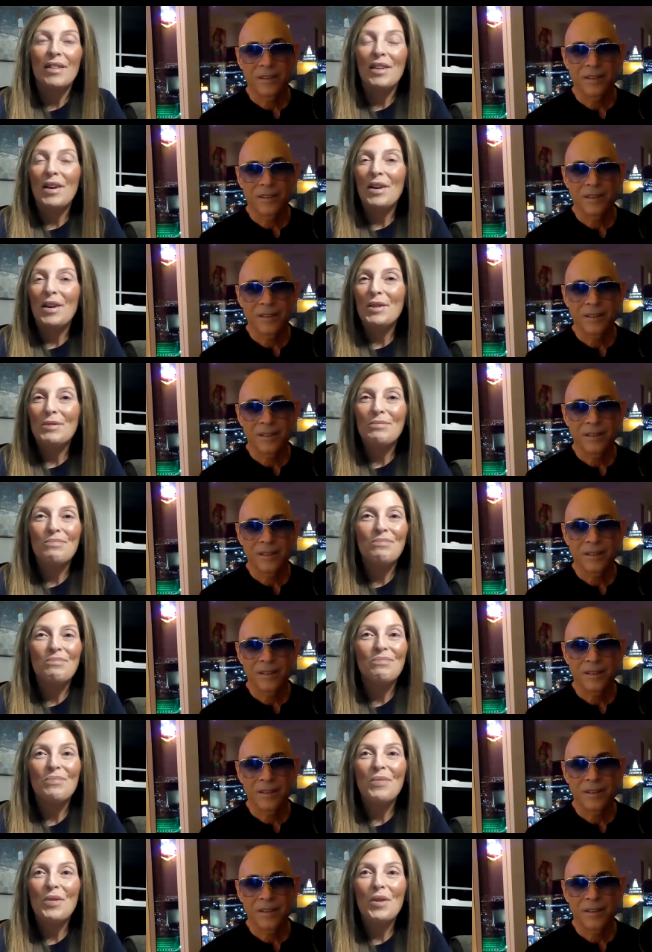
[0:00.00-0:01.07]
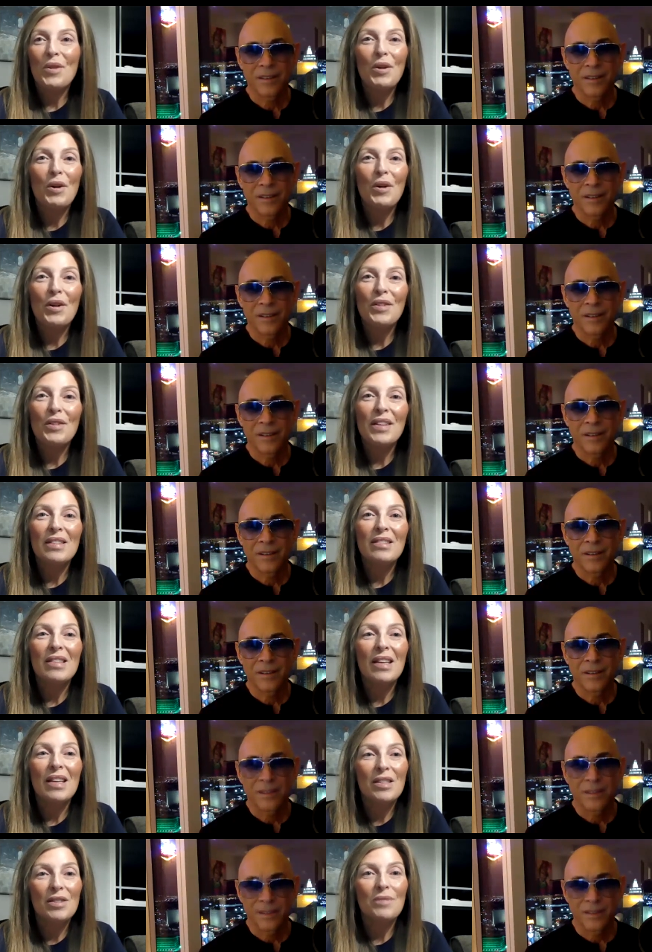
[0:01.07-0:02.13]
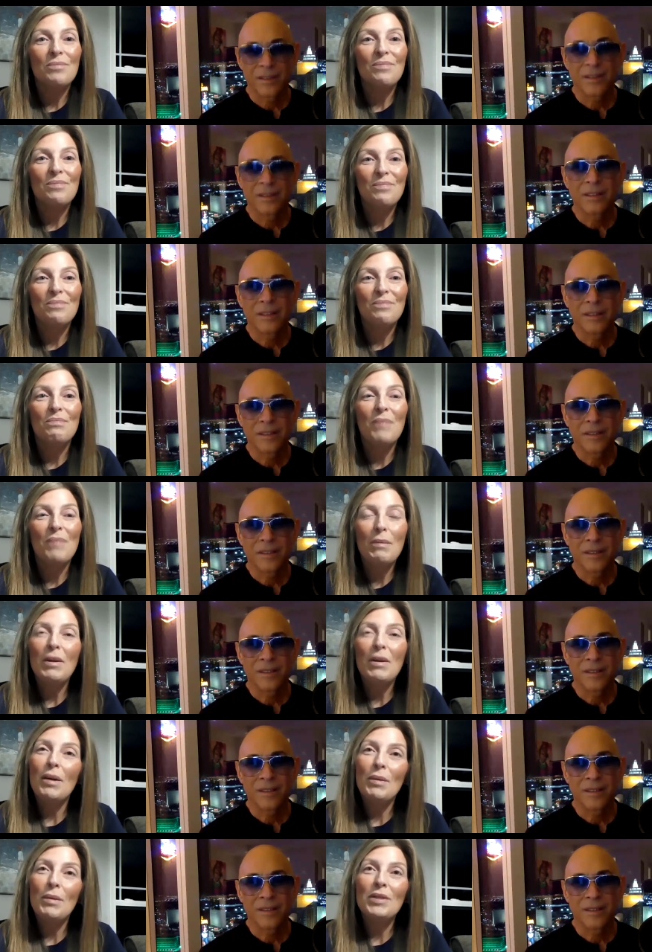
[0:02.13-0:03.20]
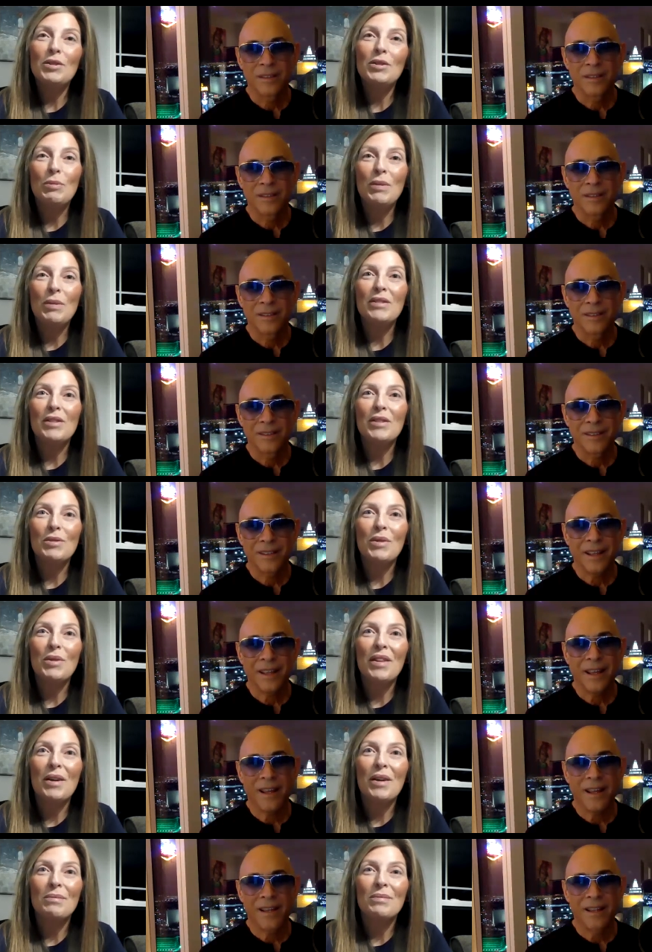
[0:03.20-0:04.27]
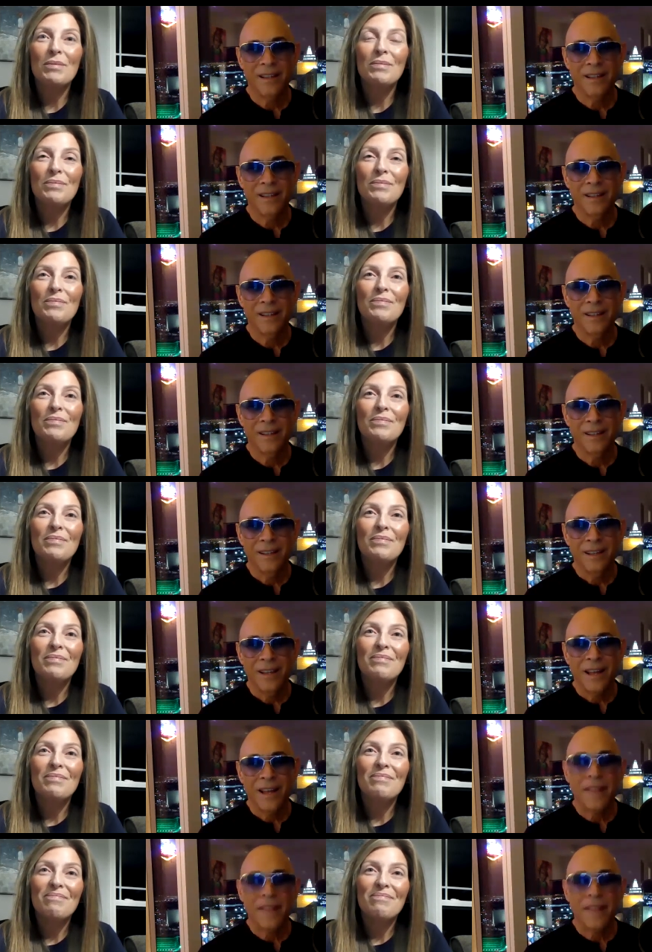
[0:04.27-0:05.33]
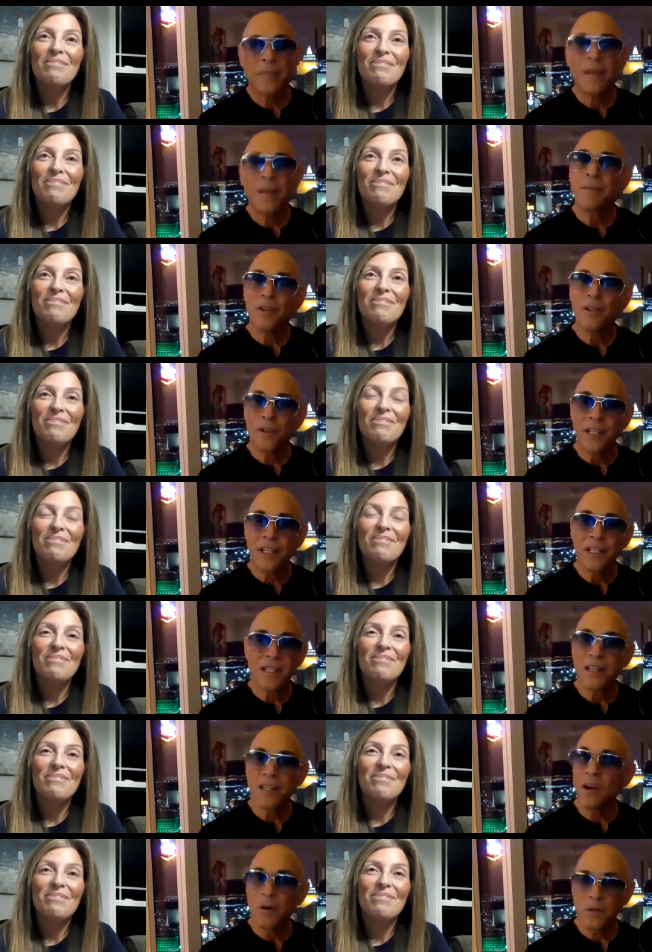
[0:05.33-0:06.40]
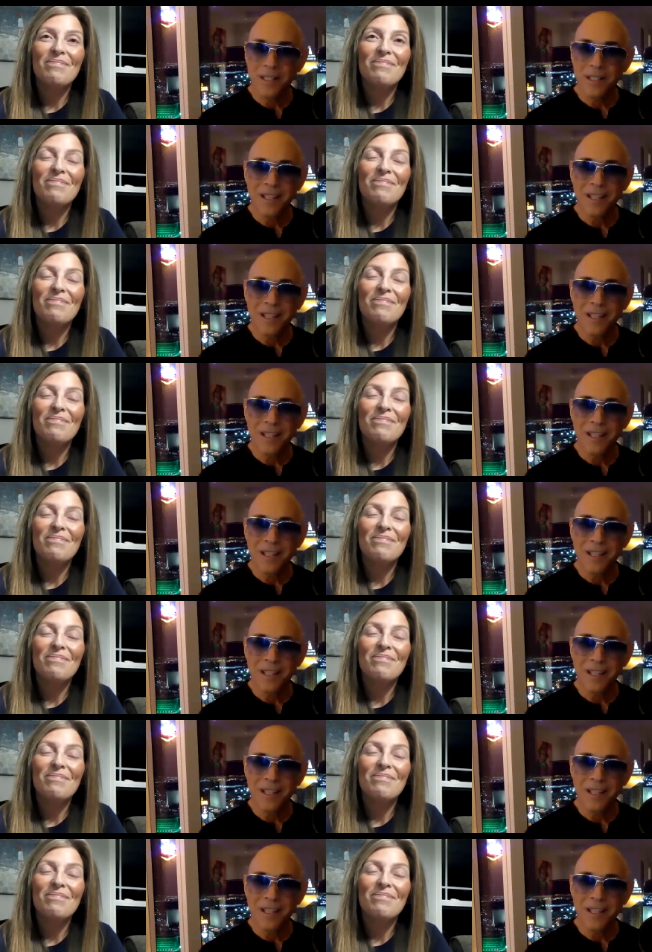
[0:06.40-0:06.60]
Speaker 1: the the card that says, hmm, maybe I will do business with yeah. them.
Speaker 2: I think maybe your easygoing